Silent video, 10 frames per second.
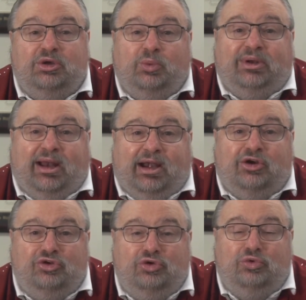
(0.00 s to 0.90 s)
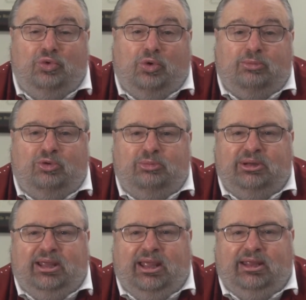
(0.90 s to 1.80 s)
when our new normal
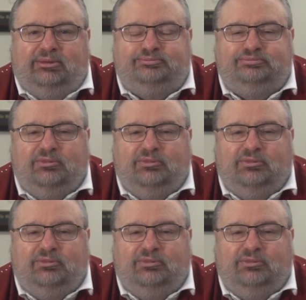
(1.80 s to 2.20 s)
began.